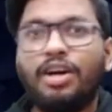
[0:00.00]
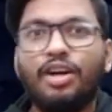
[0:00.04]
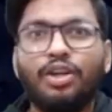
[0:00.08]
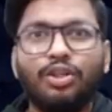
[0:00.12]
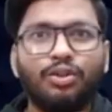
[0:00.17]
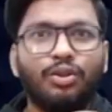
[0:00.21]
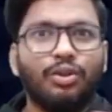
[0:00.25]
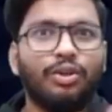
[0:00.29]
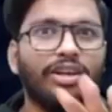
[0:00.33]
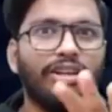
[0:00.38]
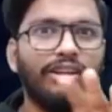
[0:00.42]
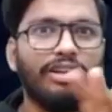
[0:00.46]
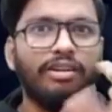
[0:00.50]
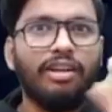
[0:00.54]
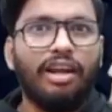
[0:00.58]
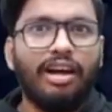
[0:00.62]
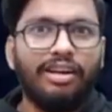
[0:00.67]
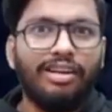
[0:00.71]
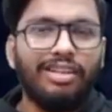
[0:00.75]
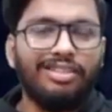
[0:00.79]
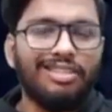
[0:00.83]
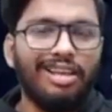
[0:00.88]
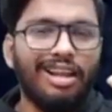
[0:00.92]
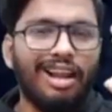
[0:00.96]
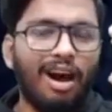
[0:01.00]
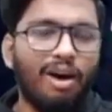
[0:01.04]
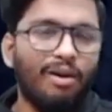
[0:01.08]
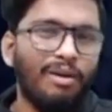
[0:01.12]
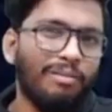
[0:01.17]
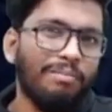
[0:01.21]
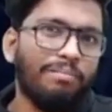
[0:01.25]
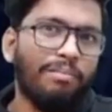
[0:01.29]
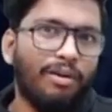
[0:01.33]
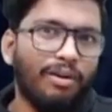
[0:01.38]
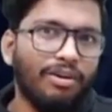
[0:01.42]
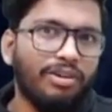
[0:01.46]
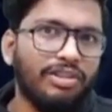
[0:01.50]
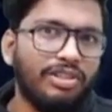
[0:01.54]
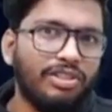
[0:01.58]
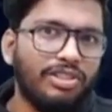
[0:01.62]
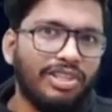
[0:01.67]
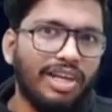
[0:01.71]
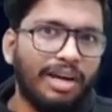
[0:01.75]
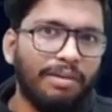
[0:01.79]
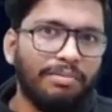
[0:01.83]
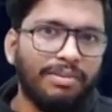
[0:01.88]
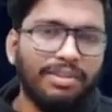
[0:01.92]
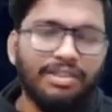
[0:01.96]
So you can understand how important the
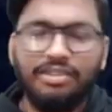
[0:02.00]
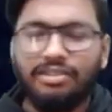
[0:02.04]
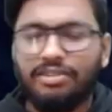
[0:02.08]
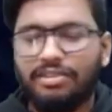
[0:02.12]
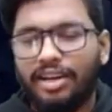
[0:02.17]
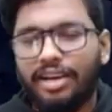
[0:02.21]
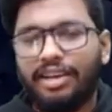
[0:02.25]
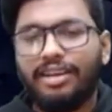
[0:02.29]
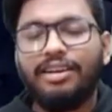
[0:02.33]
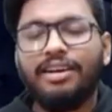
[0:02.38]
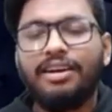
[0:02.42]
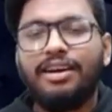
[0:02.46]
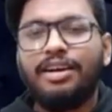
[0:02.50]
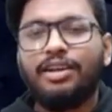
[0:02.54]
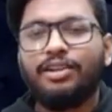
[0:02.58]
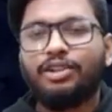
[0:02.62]
chapter is, right?